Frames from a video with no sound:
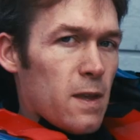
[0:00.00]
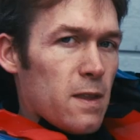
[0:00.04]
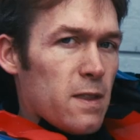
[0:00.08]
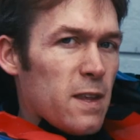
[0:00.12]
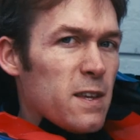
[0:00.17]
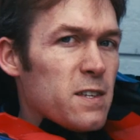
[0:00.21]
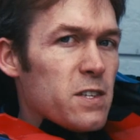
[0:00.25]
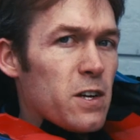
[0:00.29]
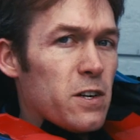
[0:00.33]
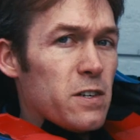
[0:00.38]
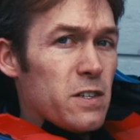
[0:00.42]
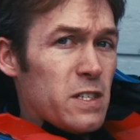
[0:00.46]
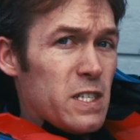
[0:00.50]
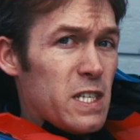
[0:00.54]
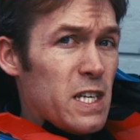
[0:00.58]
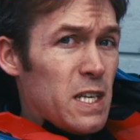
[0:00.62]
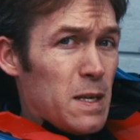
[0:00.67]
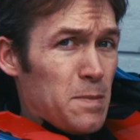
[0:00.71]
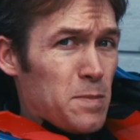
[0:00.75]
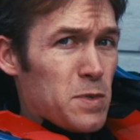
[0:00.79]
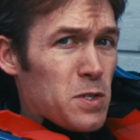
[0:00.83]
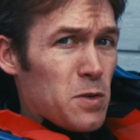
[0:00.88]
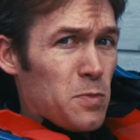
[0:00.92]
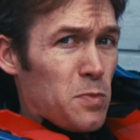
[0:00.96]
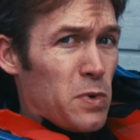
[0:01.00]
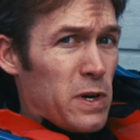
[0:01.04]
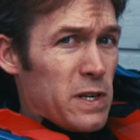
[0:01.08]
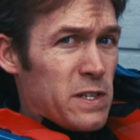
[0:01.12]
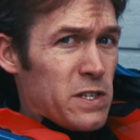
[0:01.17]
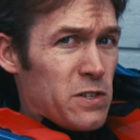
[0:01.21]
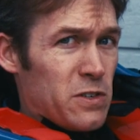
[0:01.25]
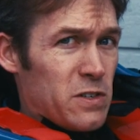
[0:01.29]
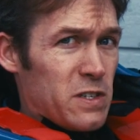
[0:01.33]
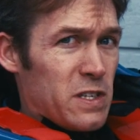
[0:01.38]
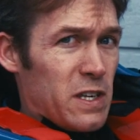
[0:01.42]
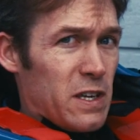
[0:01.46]
These aren't cheap, so
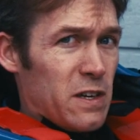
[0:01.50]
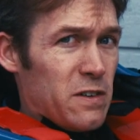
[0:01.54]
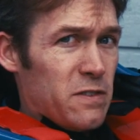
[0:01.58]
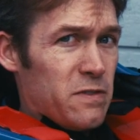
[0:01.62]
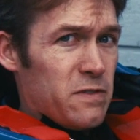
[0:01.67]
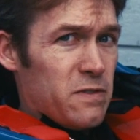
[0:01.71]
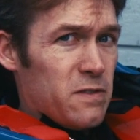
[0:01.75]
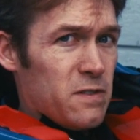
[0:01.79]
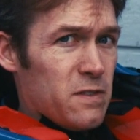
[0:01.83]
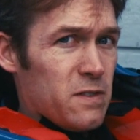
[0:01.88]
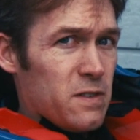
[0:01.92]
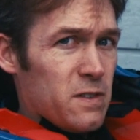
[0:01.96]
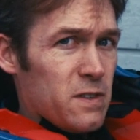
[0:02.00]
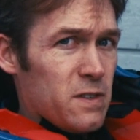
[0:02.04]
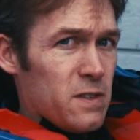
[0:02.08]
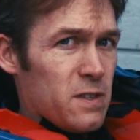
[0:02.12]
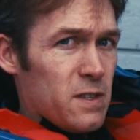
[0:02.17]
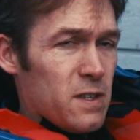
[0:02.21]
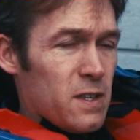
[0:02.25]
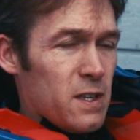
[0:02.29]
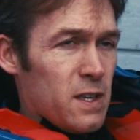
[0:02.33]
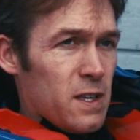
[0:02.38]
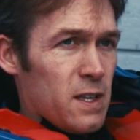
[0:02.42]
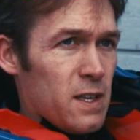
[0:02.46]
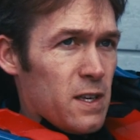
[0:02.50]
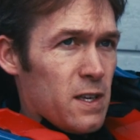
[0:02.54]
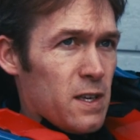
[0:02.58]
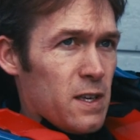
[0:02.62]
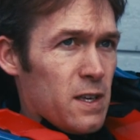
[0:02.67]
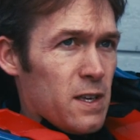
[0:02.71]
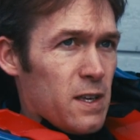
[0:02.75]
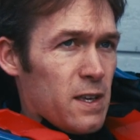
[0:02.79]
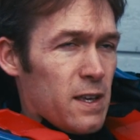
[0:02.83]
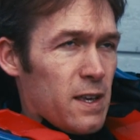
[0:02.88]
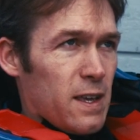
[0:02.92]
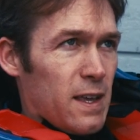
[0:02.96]
brace yourself.
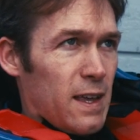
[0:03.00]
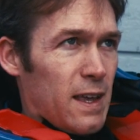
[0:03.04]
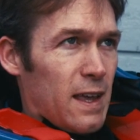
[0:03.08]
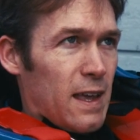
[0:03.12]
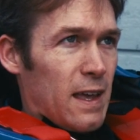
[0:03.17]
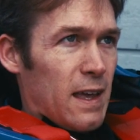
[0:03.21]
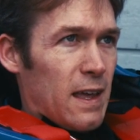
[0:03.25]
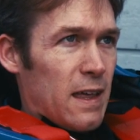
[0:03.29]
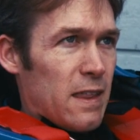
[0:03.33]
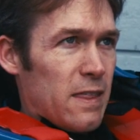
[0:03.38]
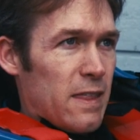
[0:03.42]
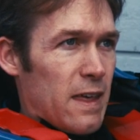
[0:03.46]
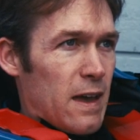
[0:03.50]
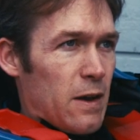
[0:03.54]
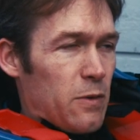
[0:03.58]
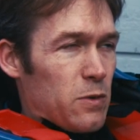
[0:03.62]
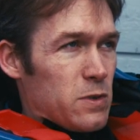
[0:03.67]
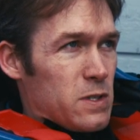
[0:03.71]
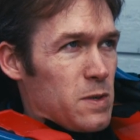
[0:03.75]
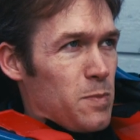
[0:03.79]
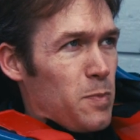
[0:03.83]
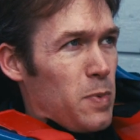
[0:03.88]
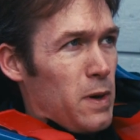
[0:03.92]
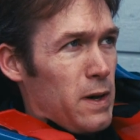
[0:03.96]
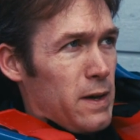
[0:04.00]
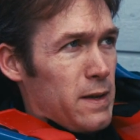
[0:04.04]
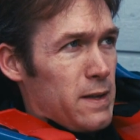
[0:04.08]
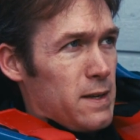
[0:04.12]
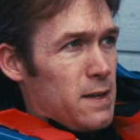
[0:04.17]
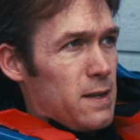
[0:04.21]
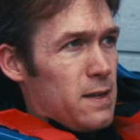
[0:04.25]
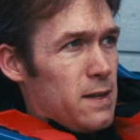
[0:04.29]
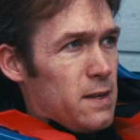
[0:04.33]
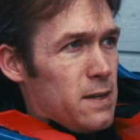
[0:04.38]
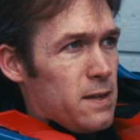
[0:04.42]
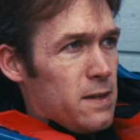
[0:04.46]
And that was a
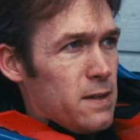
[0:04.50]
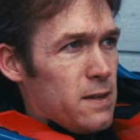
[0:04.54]
pun.